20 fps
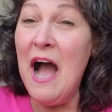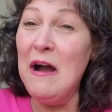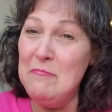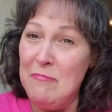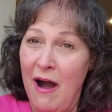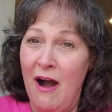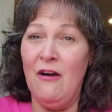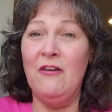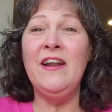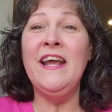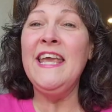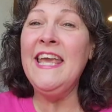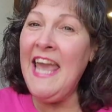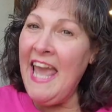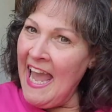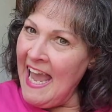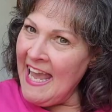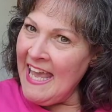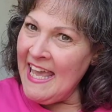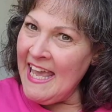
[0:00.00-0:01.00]
I bought a
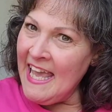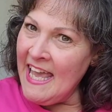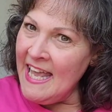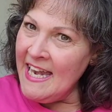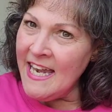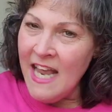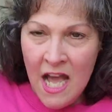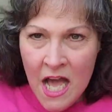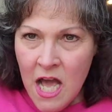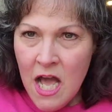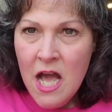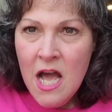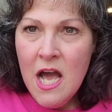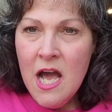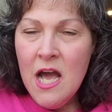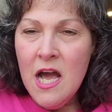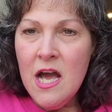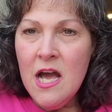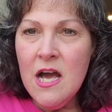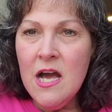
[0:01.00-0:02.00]
can
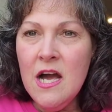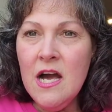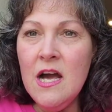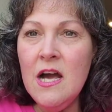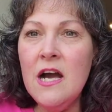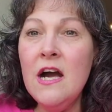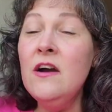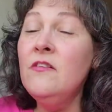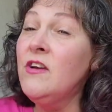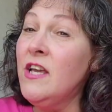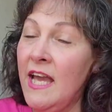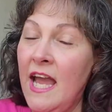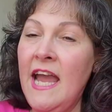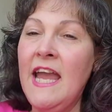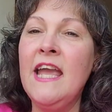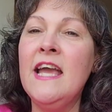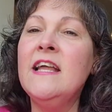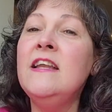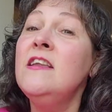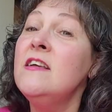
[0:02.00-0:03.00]
of
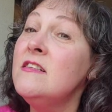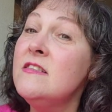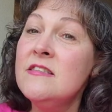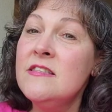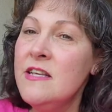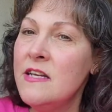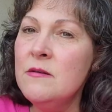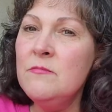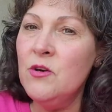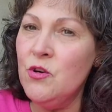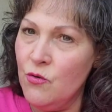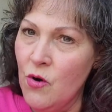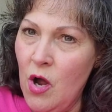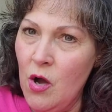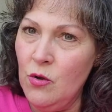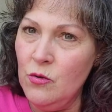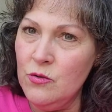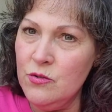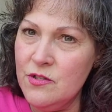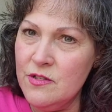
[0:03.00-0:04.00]
canned cinnamon
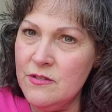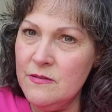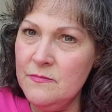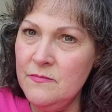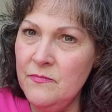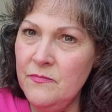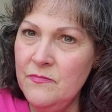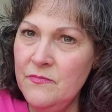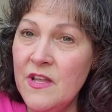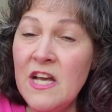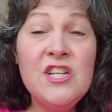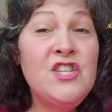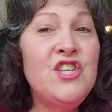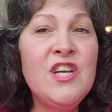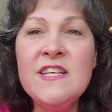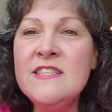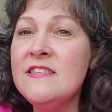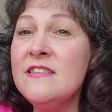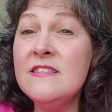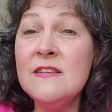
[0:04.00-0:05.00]
rolls
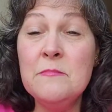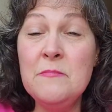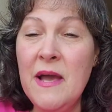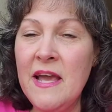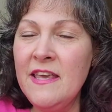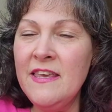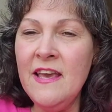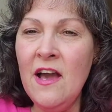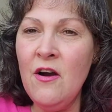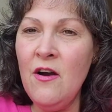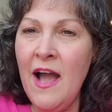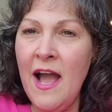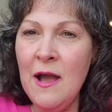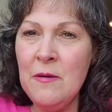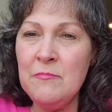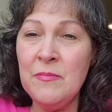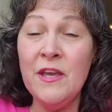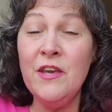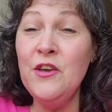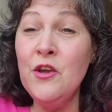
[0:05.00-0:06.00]
just to make y'all
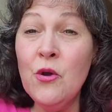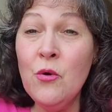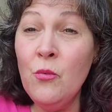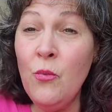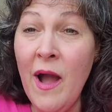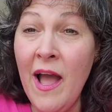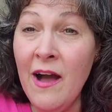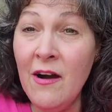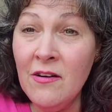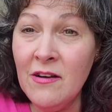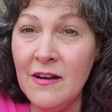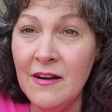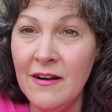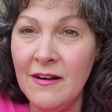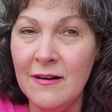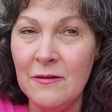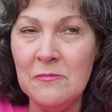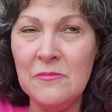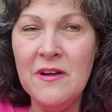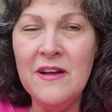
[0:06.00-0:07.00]
happy. You're
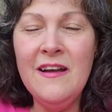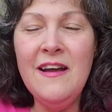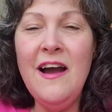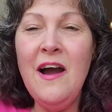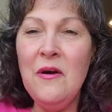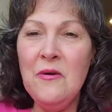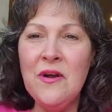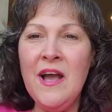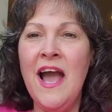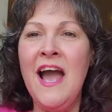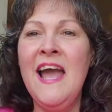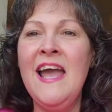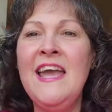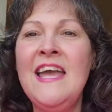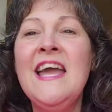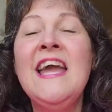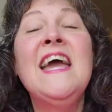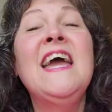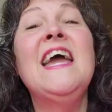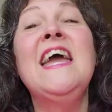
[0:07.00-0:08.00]
welcome.
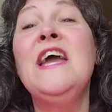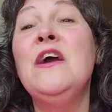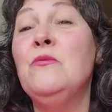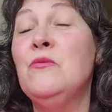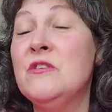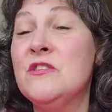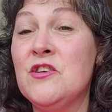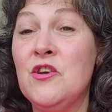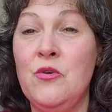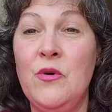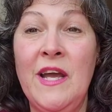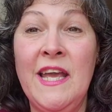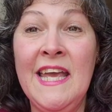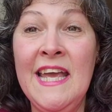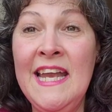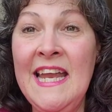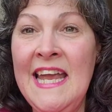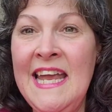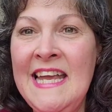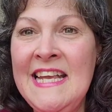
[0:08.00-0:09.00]
Okay, it was quick
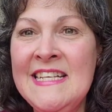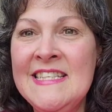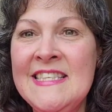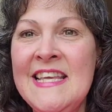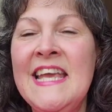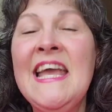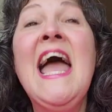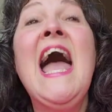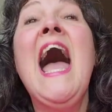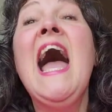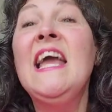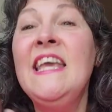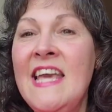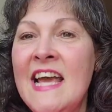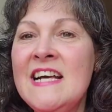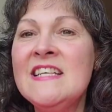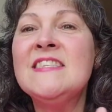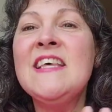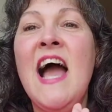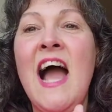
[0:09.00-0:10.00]
and easy.
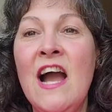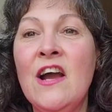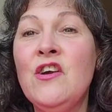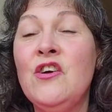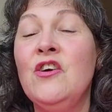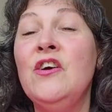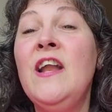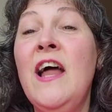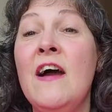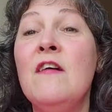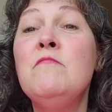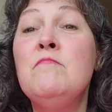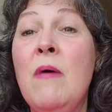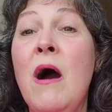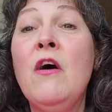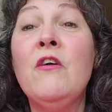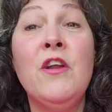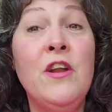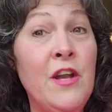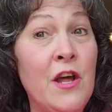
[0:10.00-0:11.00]
Yes, I could have
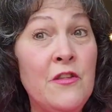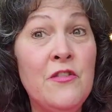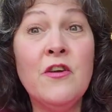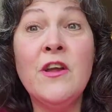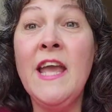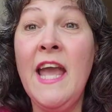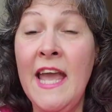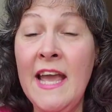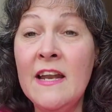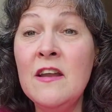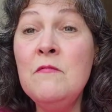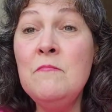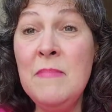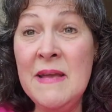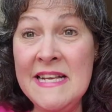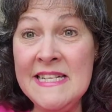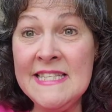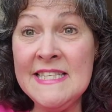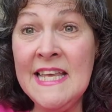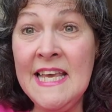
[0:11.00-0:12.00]
bought another can of
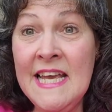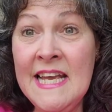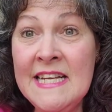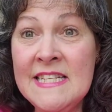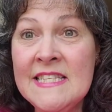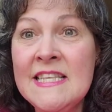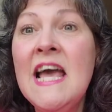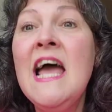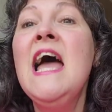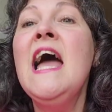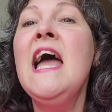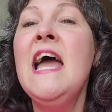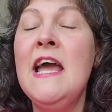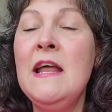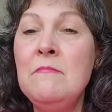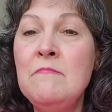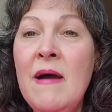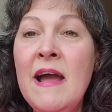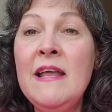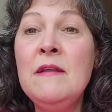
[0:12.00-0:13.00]
biscuits
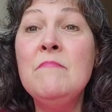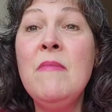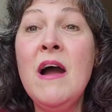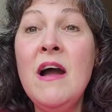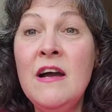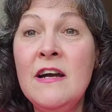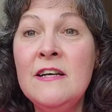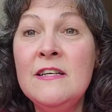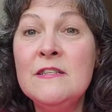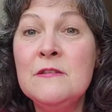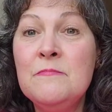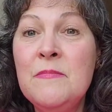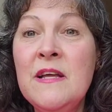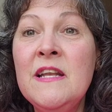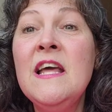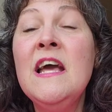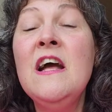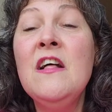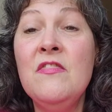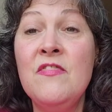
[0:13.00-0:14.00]
and made my
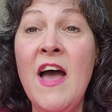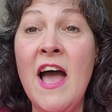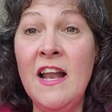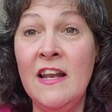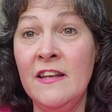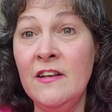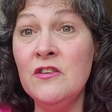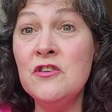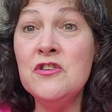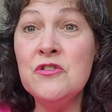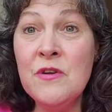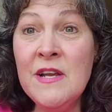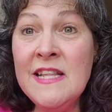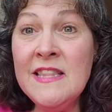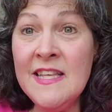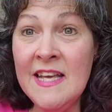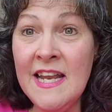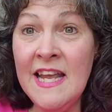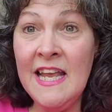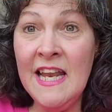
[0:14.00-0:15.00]
husband that little treat
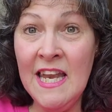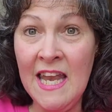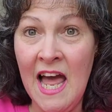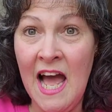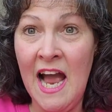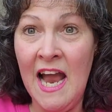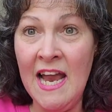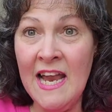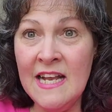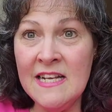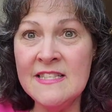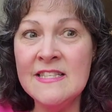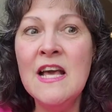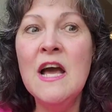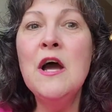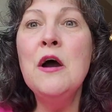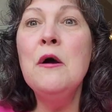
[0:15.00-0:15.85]
that he likes,